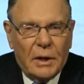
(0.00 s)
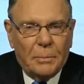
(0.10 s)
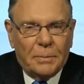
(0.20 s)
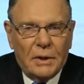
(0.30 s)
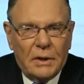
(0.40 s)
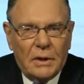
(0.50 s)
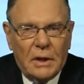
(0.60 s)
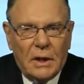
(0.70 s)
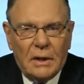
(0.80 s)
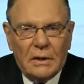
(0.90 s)
something
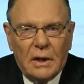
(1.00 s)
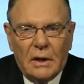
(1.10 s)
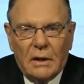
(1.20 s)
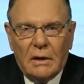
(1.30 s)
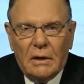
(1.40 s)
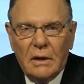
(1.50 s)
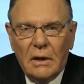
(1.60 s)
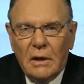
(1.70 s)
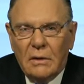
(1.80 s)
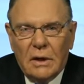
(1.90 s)
that
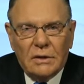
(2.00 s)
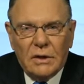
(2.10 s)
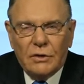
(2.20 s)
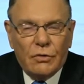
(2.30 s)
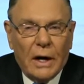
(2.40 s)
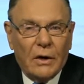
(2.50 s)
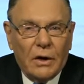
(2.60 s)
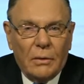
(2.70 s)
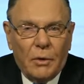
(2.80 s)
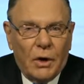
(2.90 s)
is right on
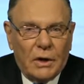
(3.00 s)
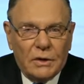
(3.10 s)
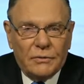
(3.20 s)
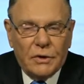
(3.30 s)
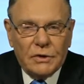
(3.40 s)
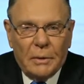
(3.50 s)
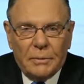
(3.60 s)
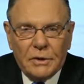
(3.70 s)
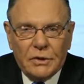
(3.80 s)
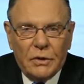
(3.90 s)
the mark as far as I'm
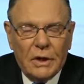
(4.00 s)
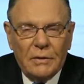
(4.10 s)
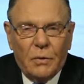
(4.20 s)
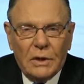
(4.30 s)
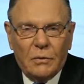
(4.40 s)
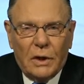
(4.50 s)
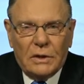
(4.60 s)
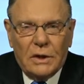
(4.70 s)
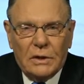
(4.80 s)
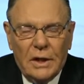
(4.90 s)
concerned. What
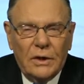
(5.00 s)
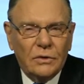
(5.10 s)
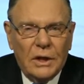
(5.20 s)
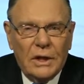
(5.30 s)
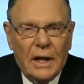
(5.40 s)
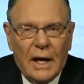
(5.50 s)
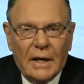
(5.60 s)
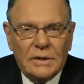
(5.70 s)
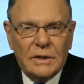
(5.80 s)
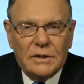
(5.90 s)
the DOD
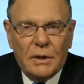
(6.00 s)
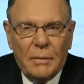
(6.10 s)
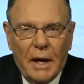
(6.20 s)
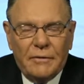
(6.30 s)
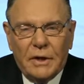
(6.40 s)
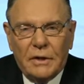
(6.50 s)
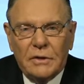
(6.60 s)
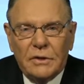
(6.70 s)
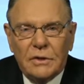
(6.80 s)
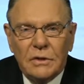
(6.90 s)
has is some
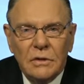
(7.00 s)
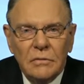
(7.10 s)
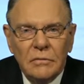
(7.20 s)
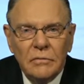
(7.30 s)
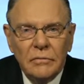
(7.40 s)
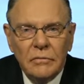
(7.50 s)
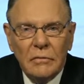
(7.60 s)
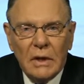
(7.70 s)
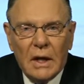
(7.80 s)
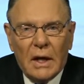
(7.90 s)
evidence,
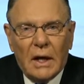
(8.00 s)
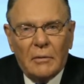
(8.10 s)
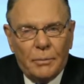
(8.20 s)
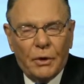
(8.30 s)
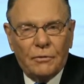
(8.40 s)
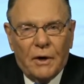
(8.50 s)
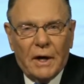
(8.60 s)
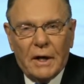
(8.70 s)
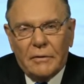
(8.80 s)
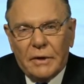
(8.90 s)
bona
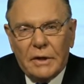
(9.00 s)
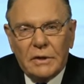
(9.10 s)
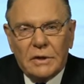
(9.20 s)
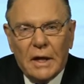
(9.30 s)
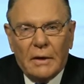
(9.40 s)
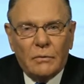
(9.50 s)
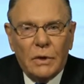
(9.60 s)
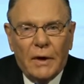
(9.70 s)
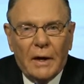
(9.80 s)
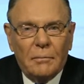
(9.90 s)
fide evidence, that
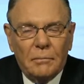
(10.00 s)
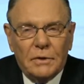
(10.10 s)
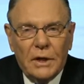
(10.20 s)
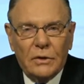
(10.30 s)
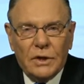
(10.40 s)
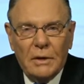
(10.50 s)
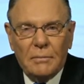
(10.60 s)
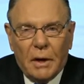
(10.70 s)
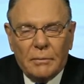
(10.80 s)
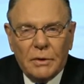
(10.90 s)
we've had DOD
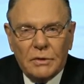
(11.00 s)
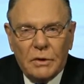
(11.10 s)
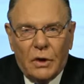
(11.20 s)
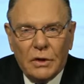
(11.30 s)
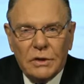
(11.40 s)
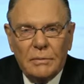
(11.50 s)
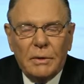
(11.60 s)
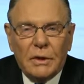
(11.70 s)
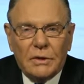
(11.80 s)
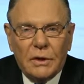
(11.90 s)
members, largely
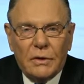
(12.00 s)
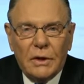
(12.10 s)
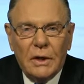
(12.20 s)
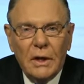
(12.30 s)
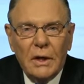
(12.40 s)
military,